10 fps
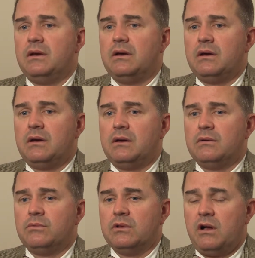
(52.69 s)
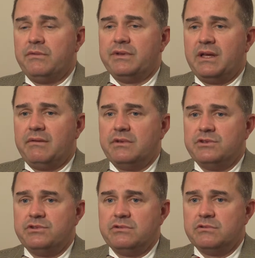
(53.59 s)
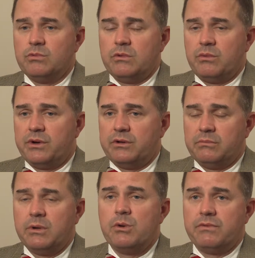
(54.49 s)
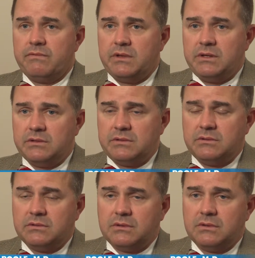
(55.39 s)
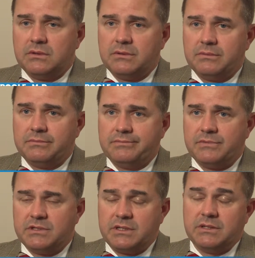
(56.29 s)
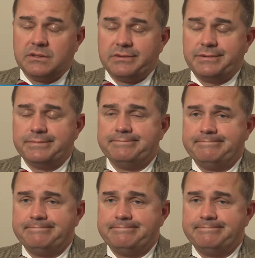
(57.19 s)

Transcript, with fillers: uh, will often have issues with one or both of these uh, diseases.